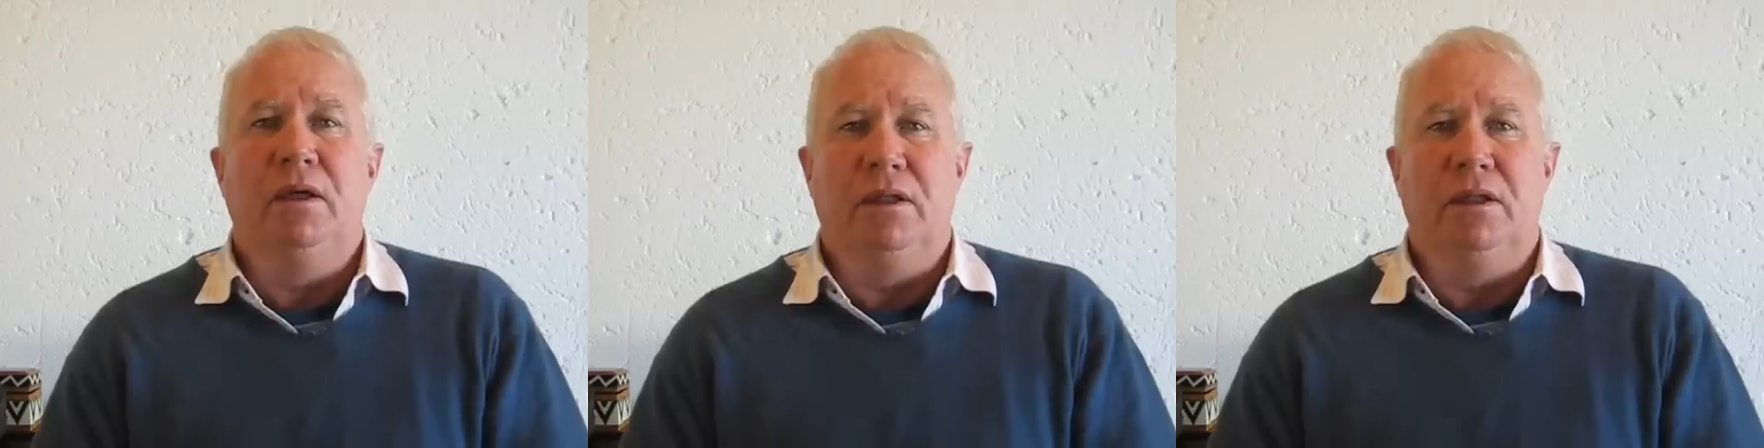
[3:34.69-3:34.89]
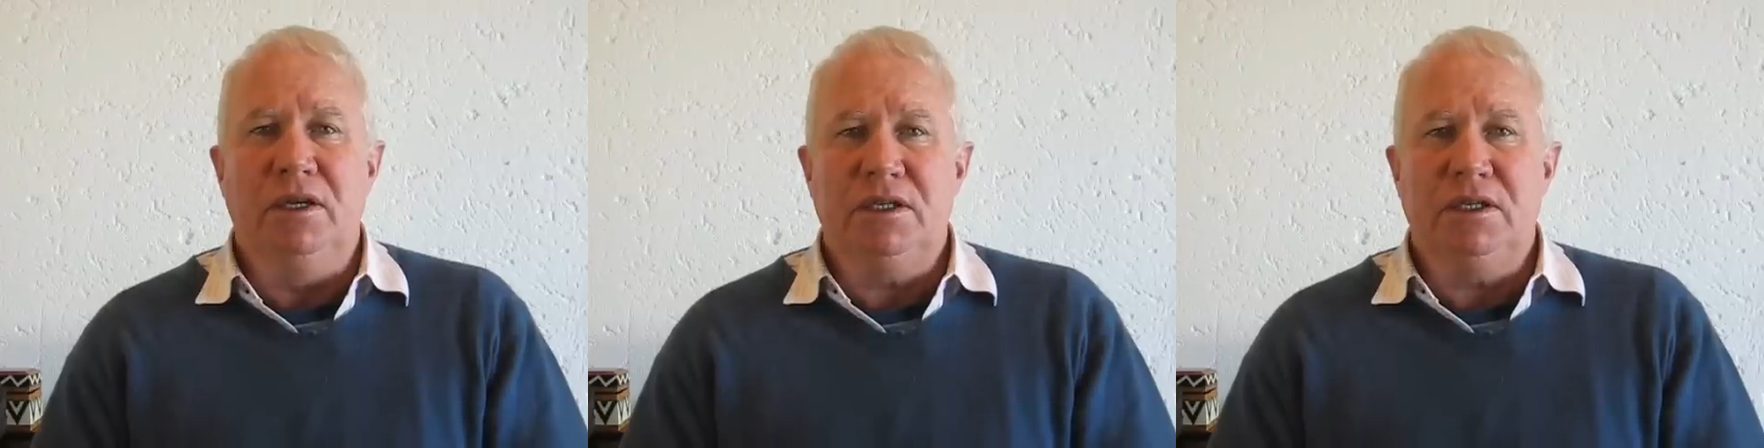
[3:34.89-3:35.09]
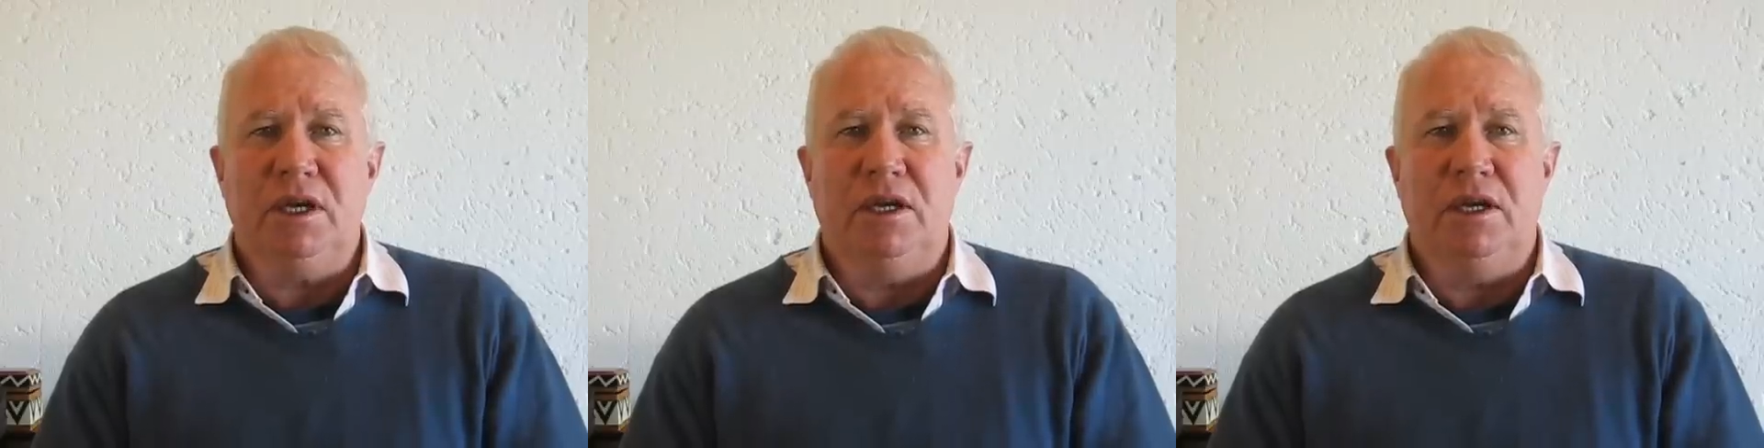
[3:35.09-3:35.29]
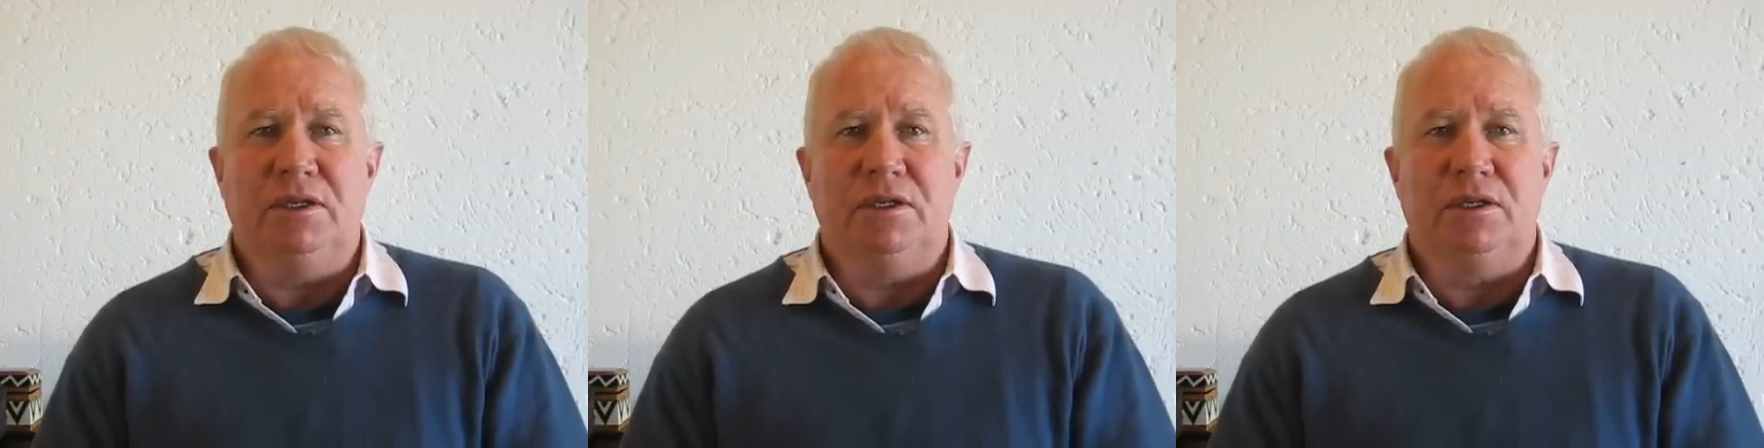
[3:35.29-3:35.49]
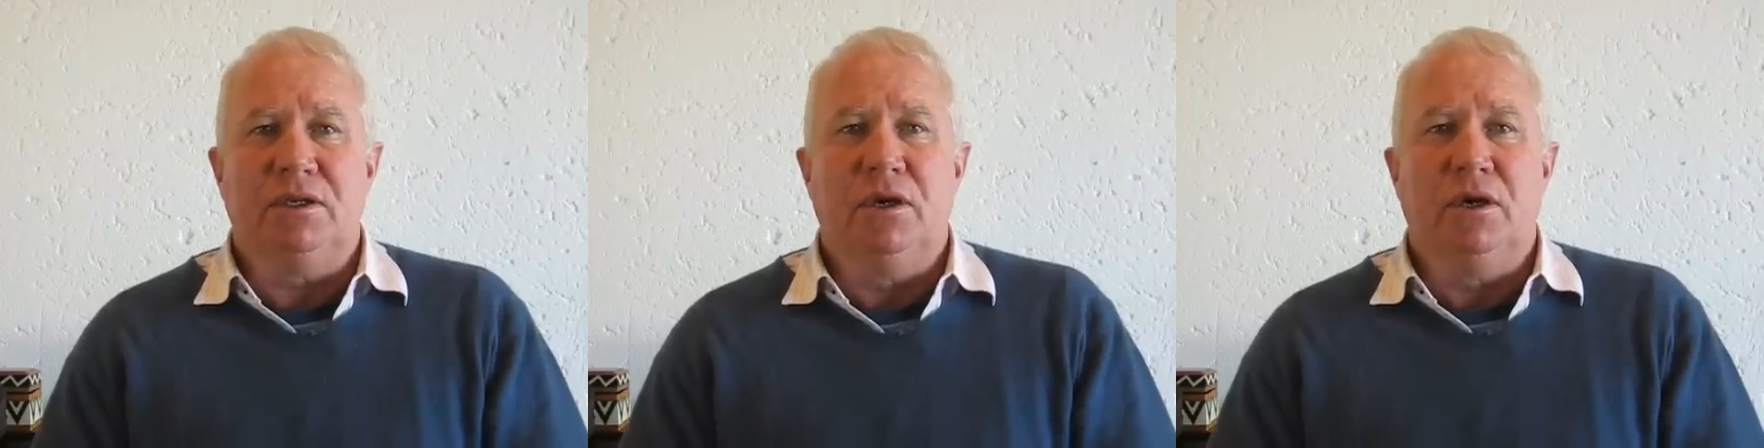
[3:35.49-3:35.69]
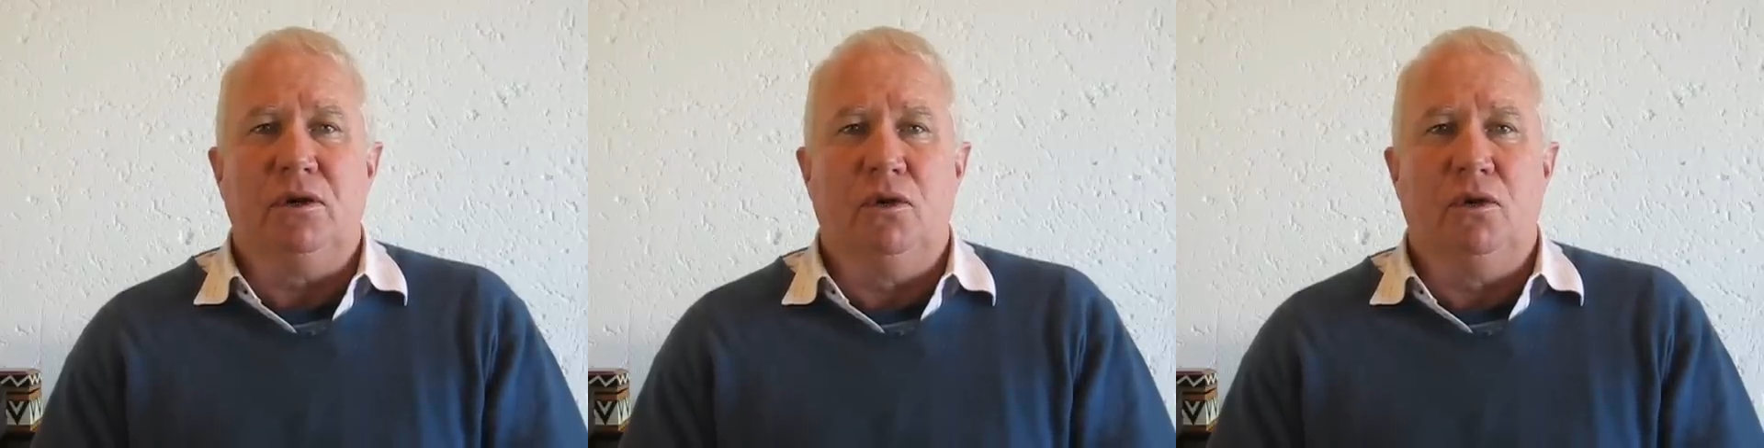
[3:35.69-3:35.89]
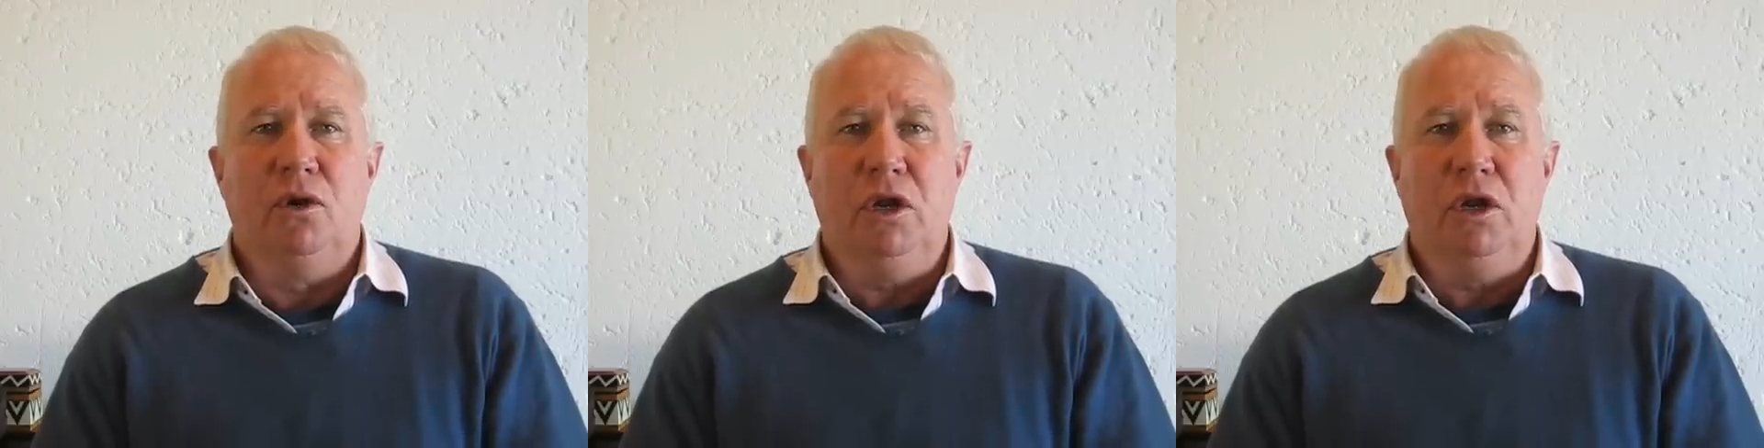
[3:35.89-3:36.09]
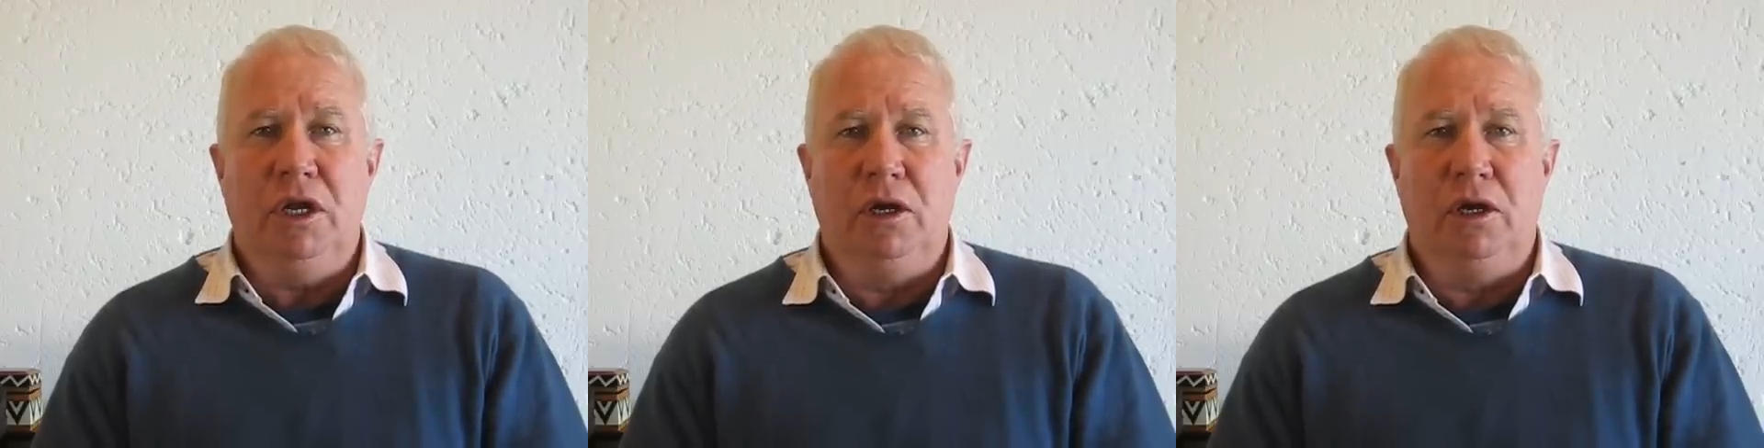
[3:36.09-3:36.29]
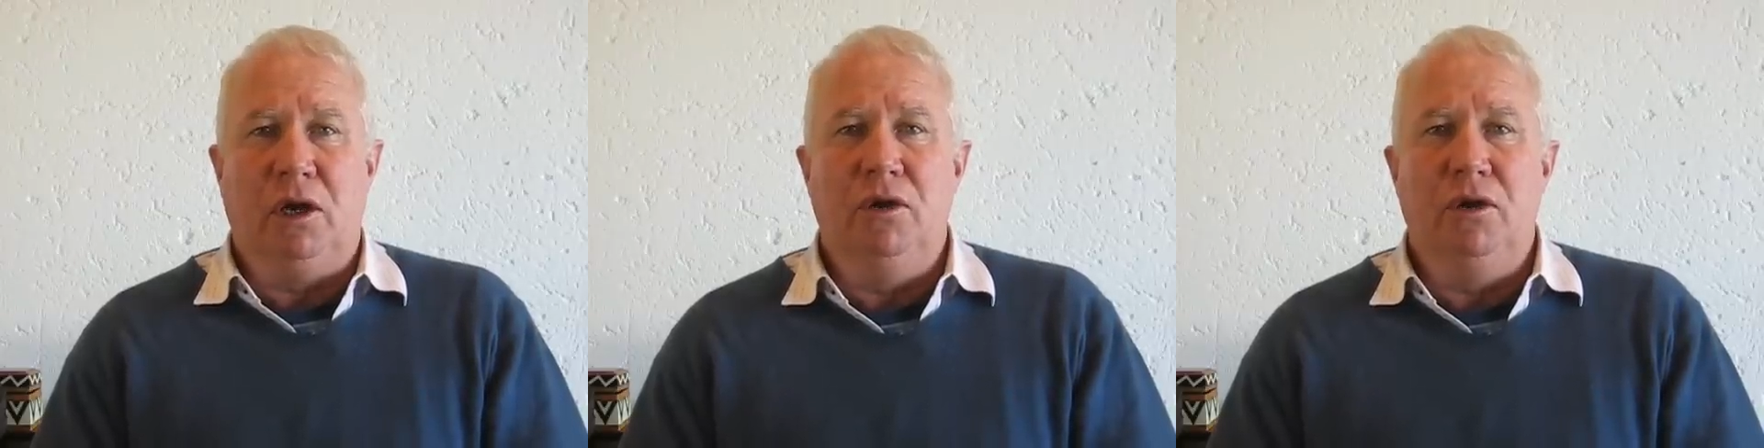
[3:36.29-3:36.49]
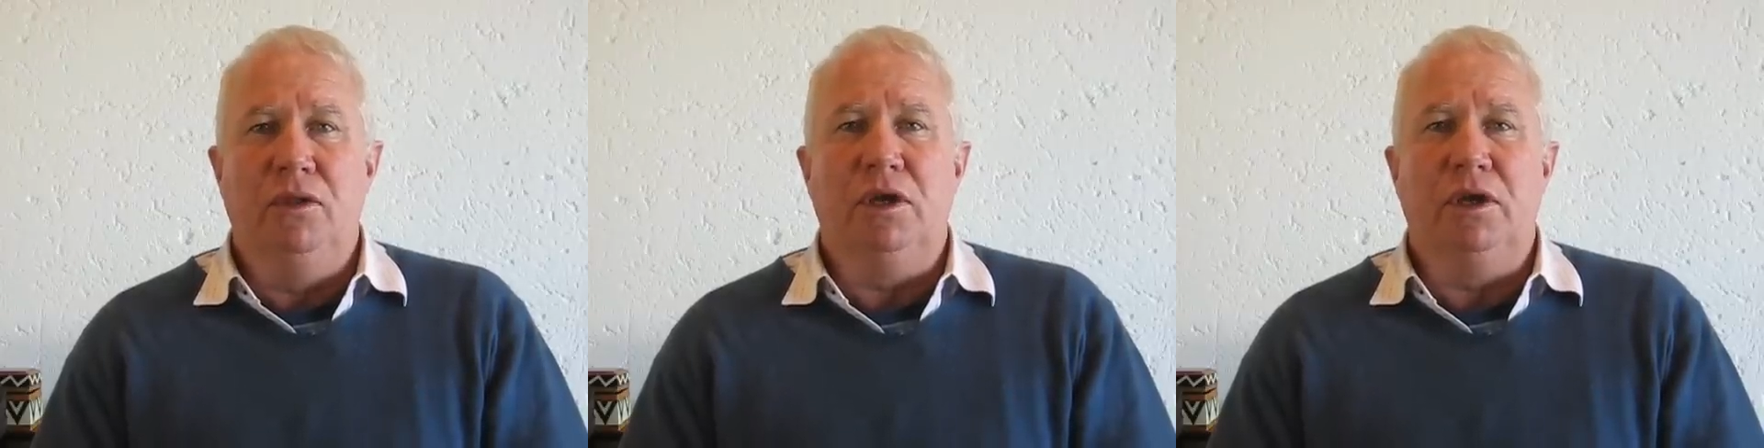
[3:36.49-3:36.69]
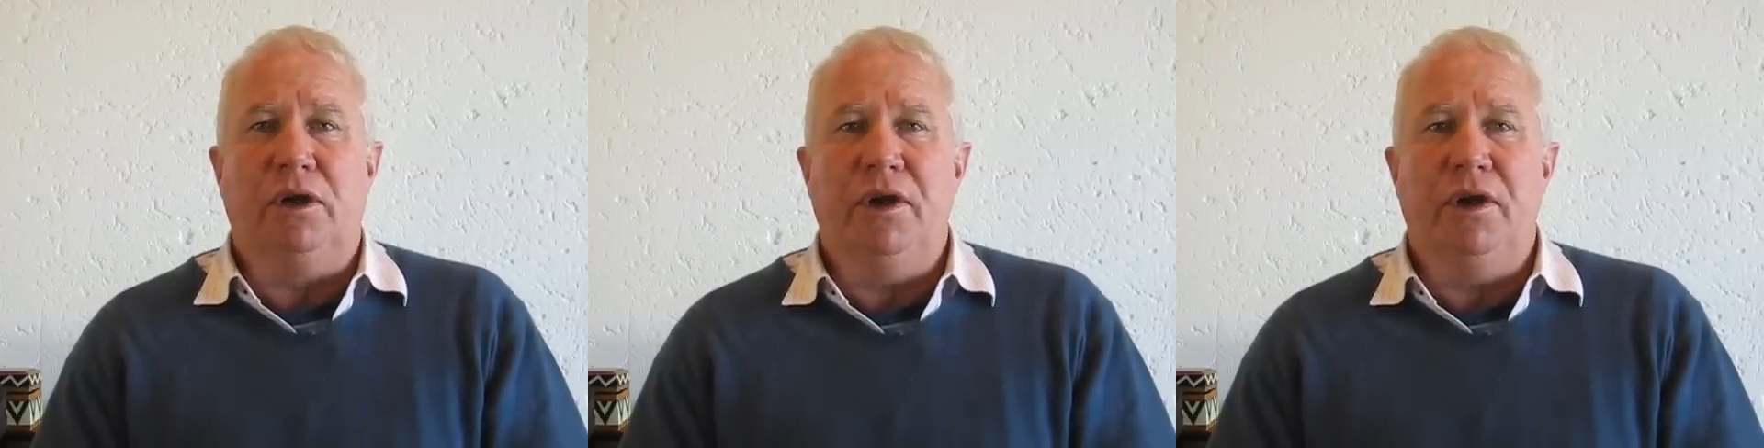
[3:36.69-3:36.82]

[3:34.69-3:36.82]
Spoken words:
These changes could include the